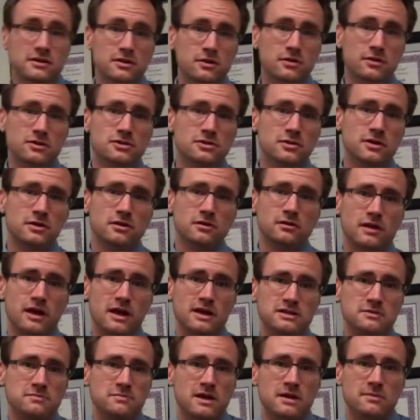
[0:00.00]
your adrenal
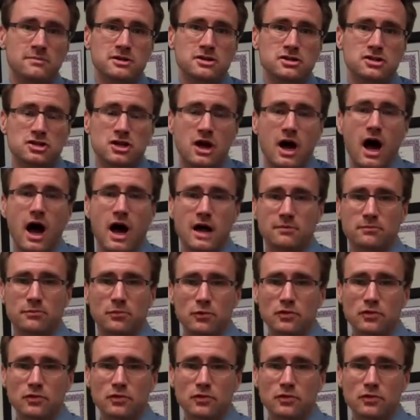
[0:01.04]
glands may be shot.